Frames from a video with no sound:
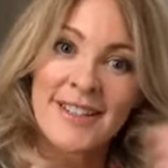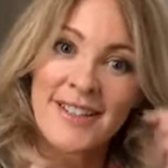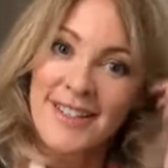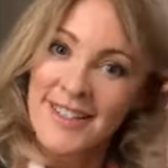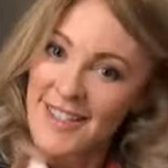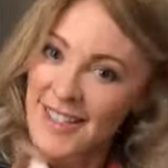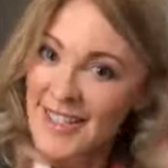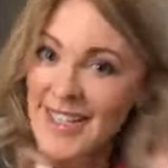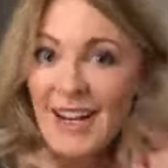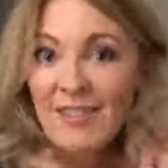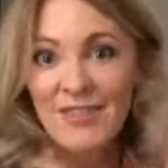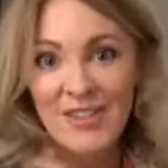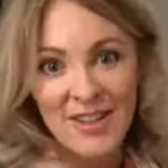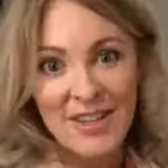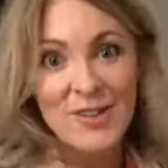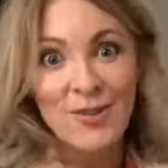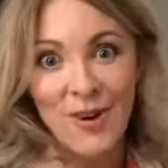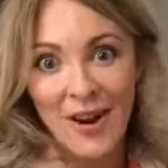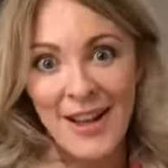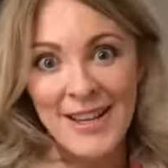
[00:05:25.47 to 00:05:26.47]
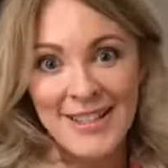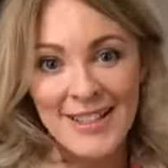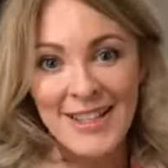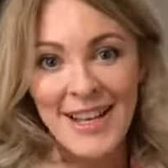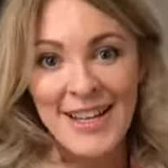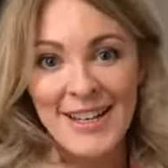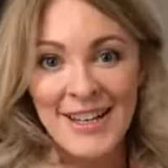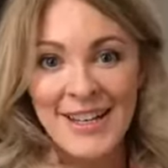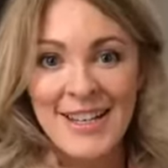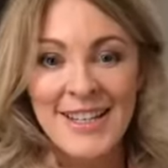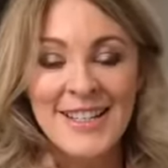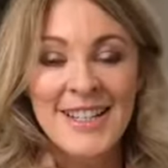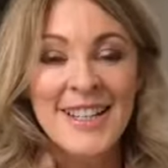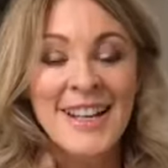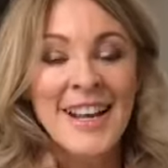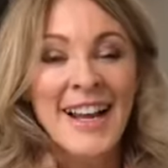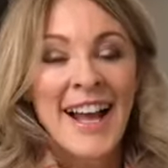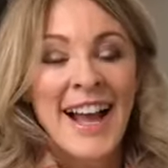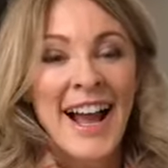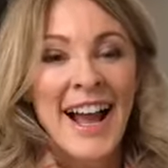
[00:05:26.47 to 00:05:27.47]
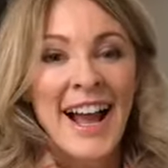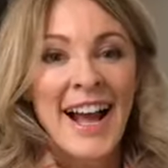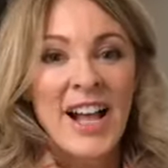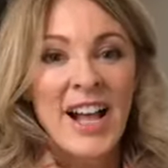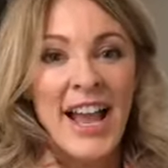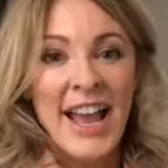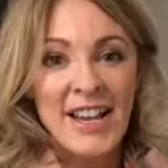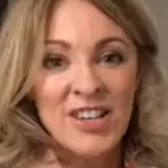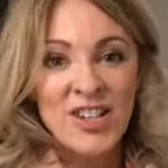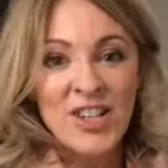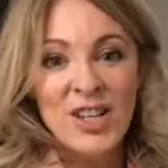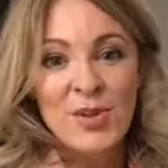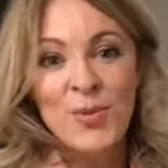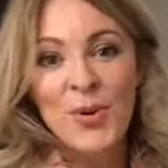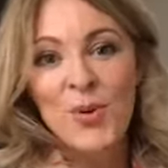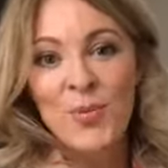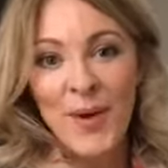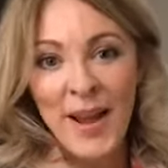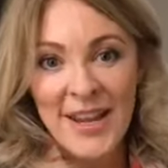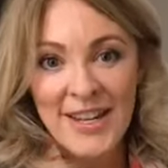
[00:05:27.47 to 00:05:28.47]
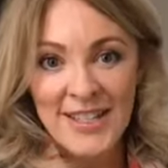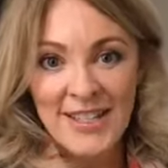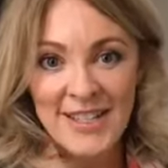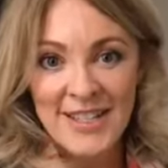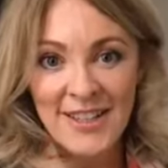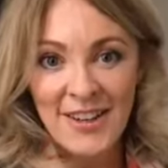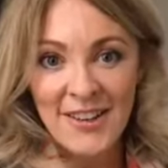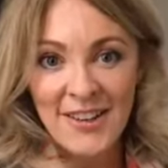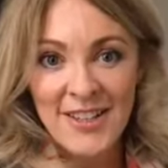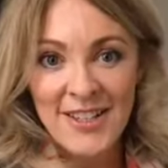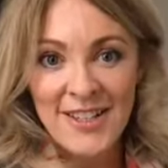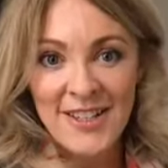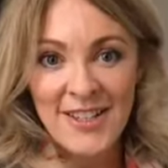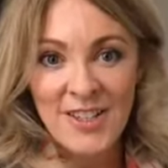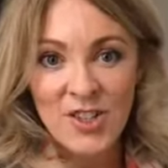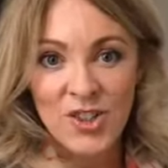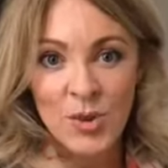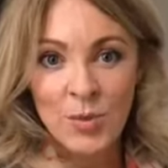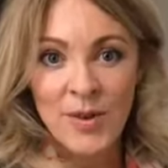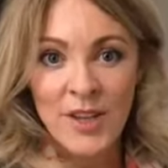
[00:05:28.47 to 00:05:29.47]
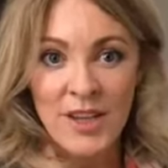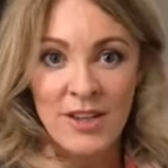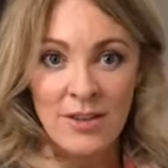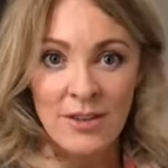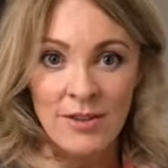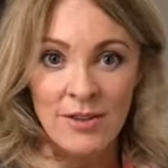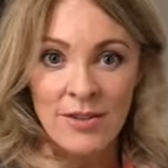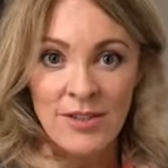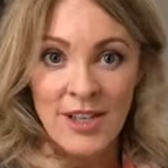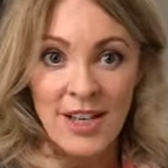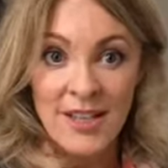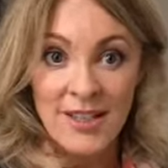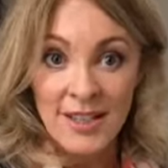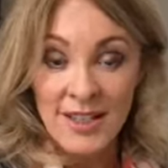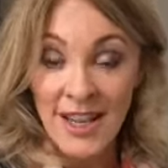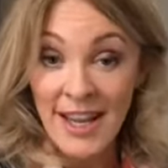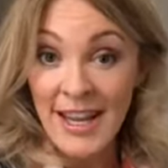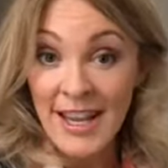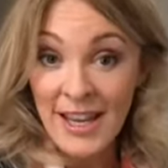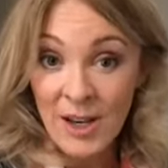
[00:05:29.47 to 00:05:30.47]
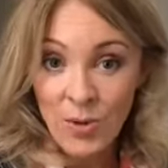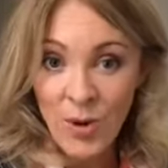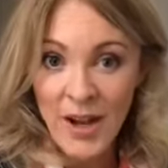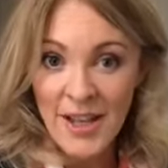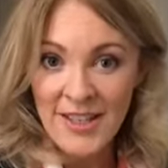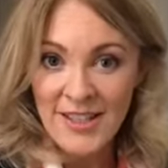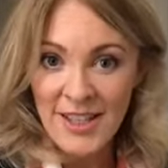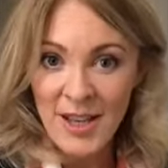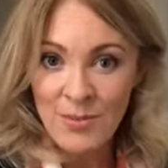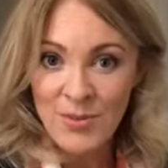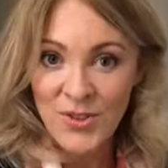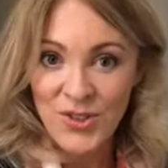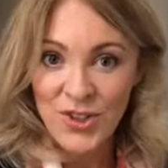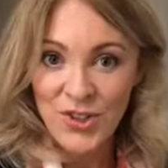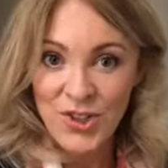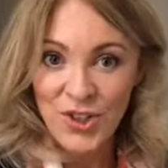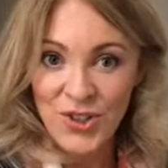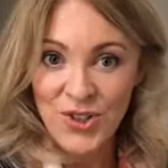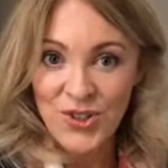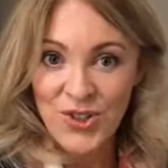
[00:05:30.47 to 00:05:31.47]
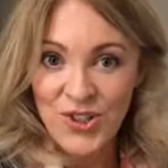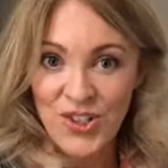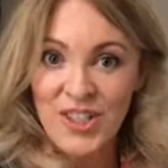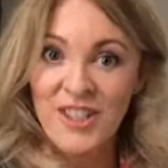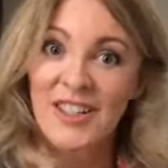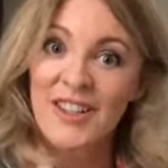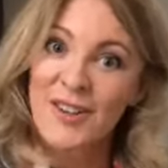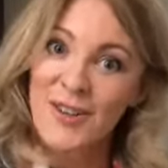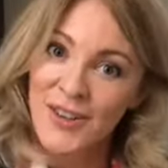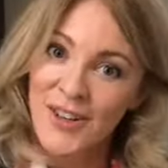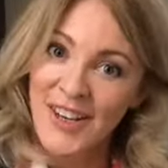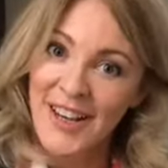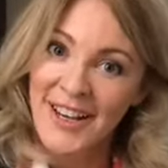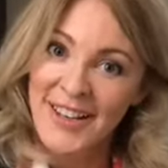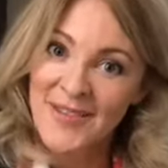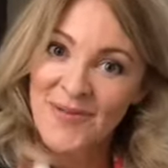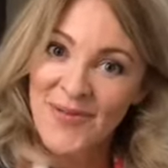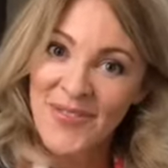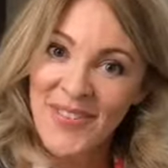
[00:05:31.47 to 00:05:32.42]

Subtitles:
discovered it or isolated it actually put a patent on it to be used as an egg white substitute in cooking.